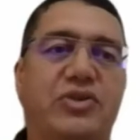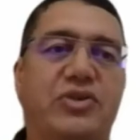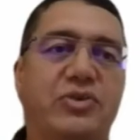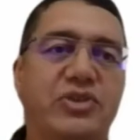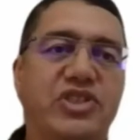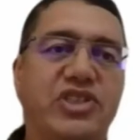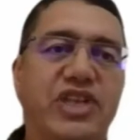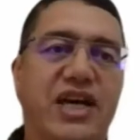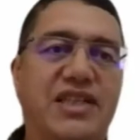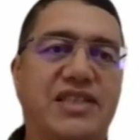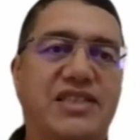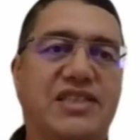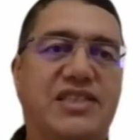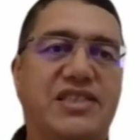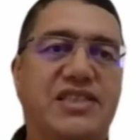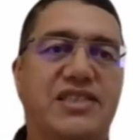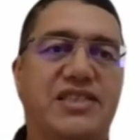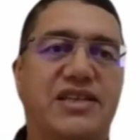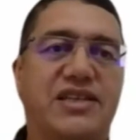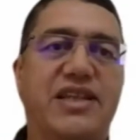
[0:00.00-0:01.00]
to
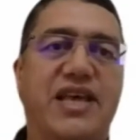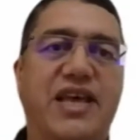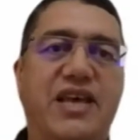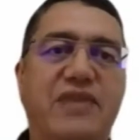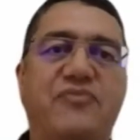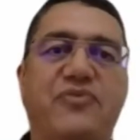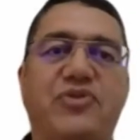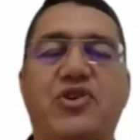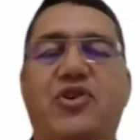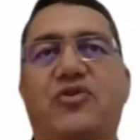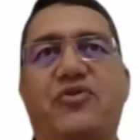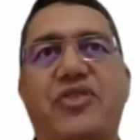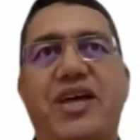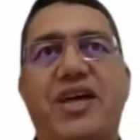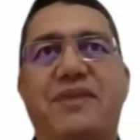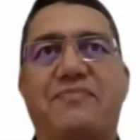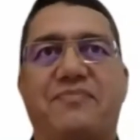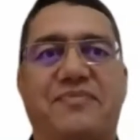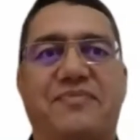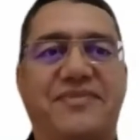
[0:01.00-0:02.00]
just name a few of
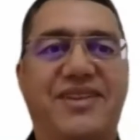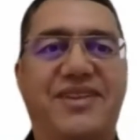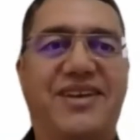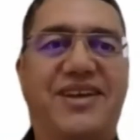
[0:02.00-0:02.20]
them.